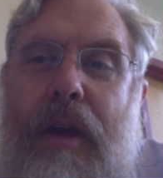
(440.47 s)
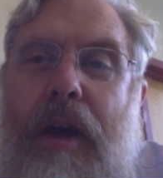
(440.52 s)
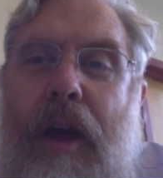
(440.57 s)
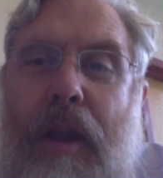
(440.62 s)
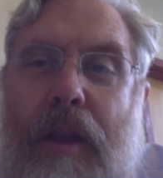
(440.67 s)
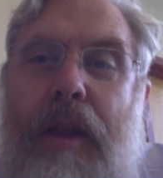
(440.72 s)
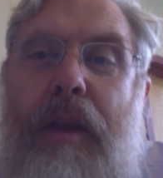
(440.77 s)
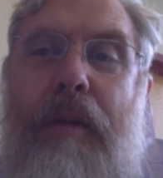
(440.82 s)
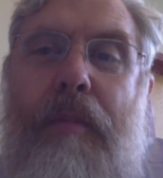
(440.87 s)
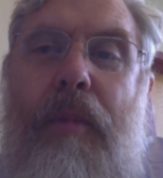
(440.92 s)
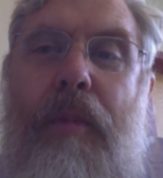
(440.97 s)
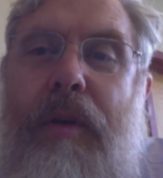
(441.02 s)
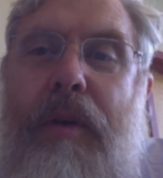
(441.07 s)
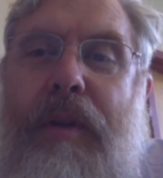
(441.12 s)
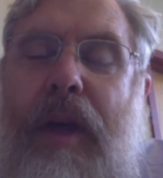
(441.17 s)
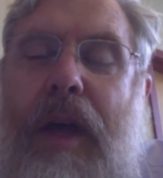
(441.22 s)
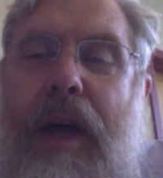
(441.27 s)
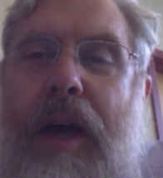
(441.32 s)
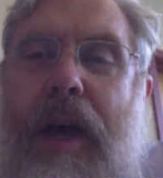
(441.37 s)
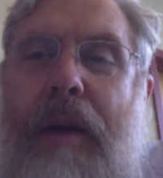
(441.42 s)
a little more
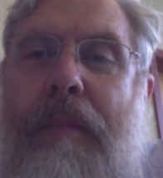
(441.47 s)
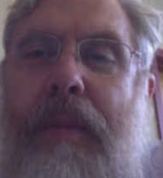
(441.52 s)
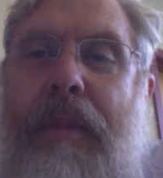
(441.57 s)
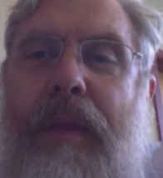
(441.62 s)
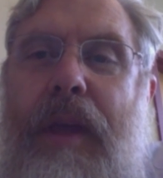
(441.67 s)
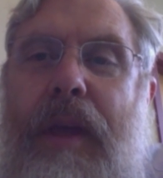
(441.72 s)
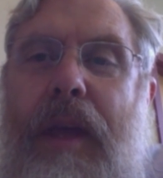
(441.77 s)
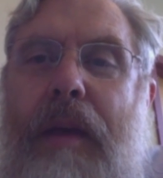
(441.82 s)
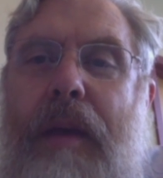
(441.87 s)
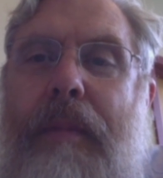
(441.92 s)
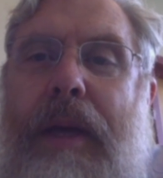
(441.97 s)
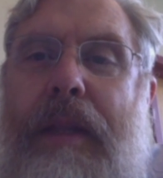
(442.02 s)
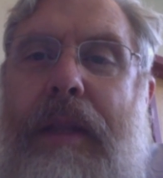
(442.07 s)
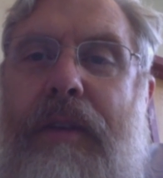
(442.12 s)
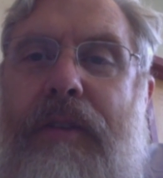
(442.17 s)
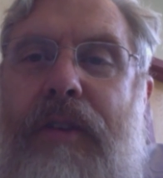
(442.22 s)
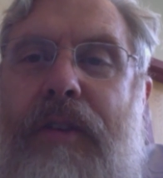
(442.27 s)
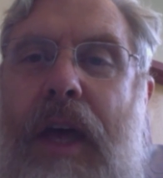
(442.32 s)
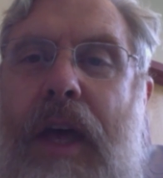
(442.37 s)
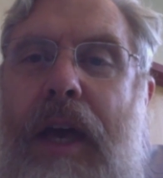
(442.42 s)
time thinking about
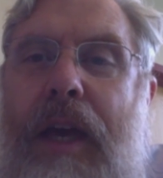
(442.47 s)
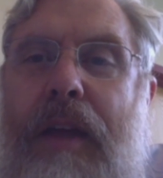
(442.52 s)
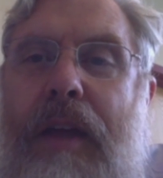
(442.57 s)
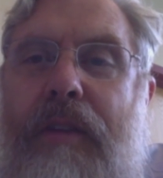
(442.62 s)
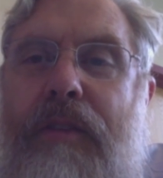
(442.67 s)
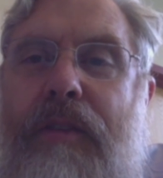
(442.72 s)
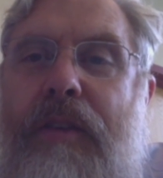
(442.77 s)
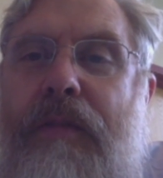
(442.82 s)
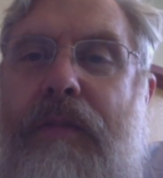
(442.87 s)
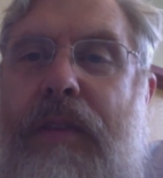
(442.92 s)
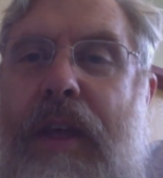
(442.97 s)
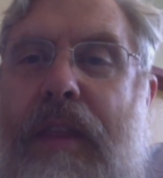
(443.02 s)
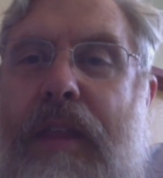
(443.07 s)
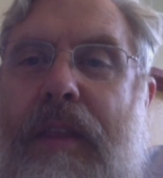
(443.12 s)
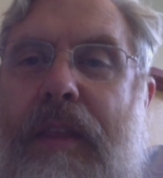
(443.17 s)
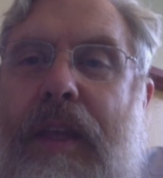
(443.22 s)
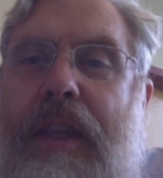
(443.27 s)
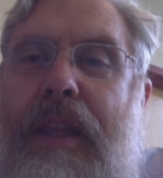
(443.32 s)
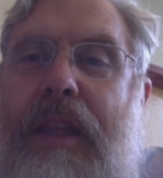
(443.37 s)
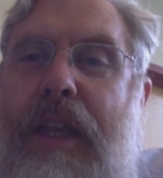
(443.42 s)
the science if they
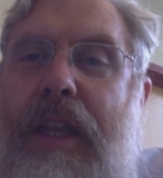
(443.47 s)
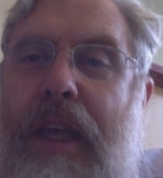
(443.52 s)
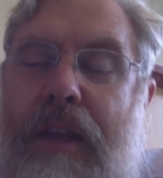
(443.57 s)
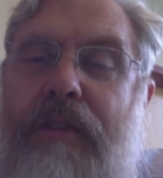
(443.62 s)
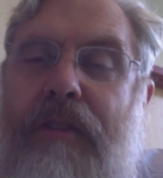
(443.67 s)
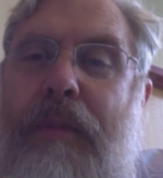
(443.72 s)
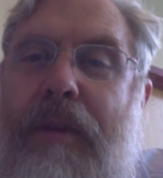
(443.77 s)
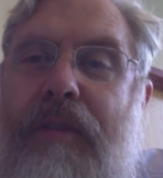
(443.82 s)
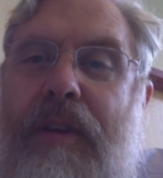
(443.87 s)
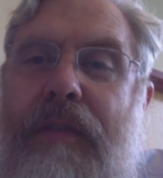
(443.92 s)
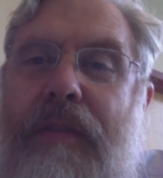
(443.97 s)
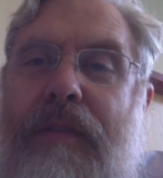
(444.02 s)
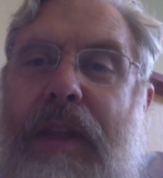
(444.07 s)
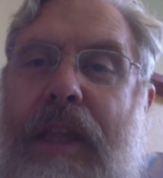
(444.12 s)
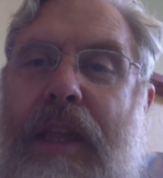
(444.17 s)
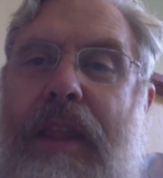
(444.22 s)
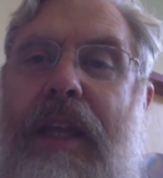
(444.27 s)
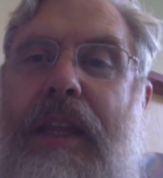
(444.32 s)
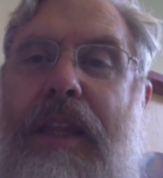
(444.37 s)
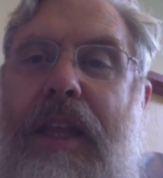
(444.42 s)
think that especially if they
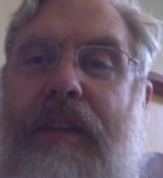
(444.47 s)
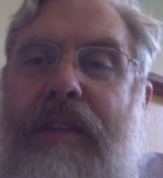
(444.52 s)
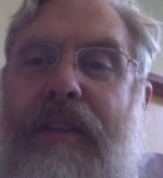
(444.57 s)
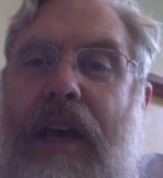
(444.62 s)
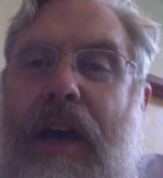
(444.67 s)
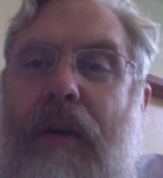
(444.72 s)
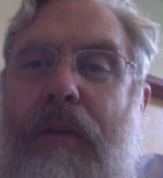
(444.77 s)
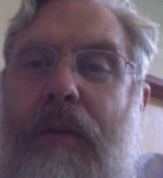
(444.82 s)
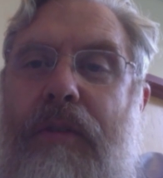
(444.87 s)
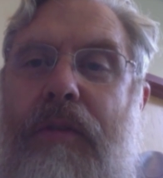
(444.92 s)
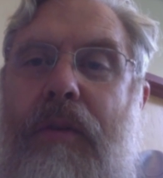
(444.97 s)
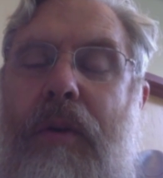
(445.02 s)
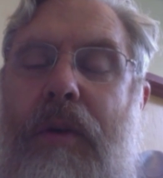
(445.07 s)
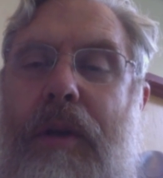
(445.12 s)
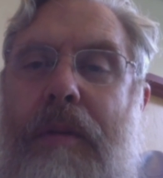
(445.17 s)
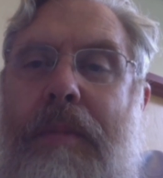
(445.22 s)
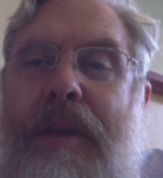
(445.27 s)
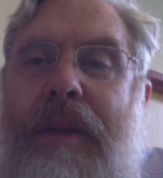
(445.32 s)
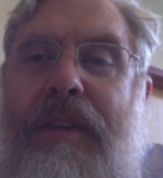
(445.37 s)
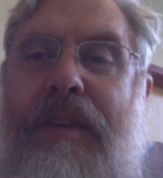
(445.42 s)
think that's how it's going
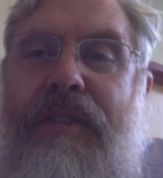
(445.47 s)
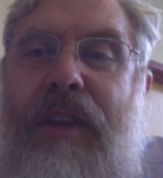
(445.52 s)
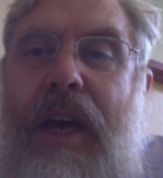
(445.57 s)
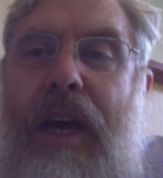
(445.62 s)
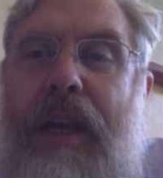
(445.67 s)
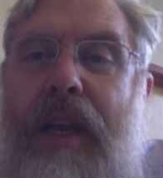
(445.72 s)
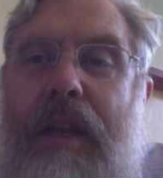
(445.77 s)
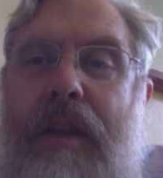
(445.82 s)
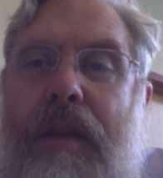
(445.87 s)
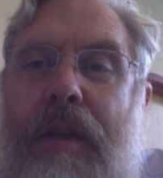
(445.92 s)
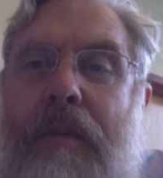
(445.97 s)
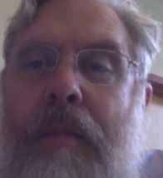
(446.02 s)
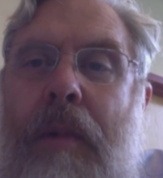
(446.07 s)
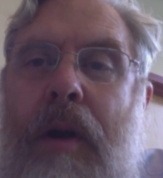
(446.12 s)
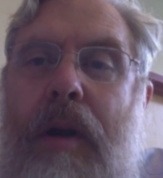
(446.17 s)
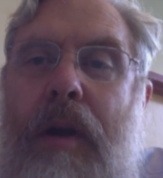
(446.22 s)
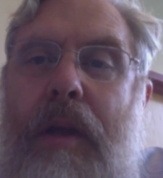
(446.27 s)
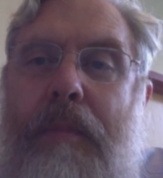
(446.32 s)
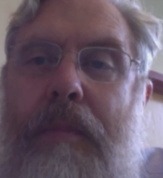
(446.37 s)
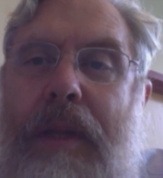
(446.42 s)
to be decided in the
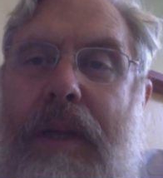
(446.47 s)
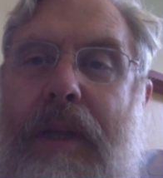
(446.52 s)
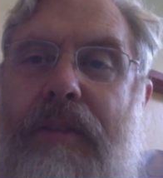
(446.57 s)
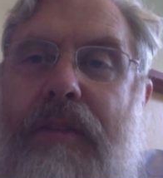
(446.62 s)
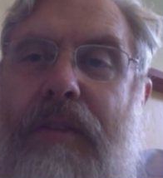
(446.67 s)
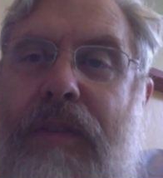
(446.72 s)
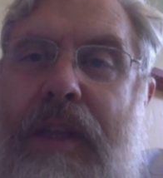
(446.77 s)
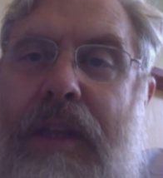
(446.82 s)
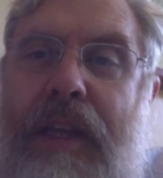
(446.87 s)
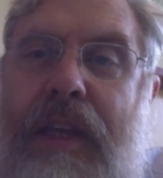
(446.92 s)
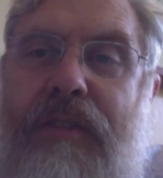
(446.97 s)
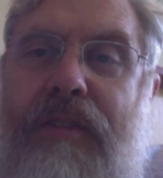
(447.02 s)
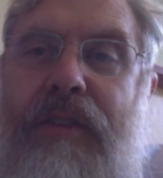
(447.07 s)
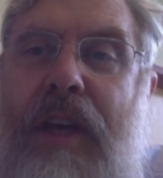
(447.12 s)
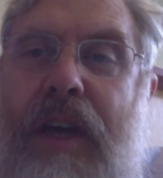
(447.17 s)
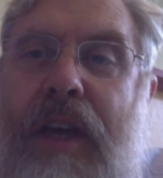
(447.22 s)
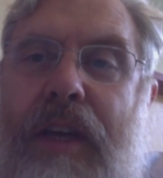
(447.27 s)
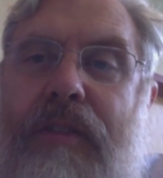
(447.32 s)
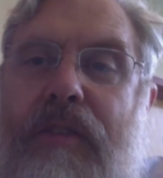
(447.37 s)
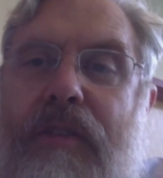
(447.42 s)
marketplace if they think
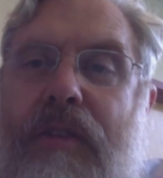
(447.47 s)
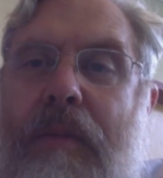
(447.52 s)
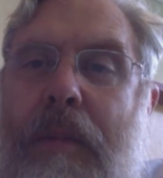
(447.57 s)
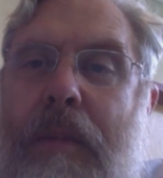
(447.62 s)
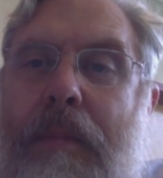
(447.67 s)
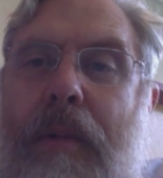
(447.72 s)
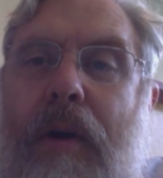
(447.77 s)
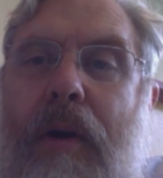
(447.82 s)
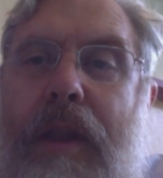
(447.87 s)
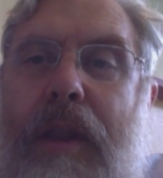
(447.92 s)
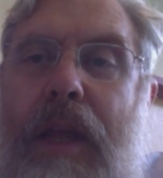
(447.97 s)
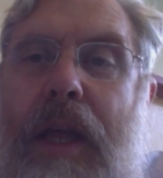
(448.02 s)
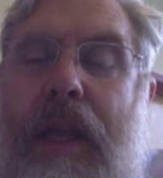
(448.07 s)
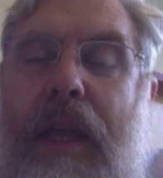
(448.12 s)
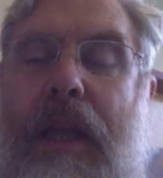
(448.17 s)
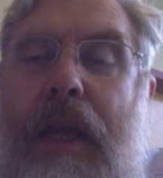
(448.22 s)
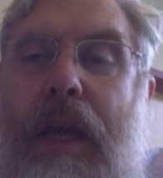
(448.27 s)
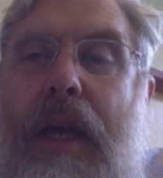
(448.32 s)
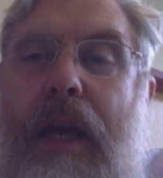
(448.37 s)
science is going to be part of that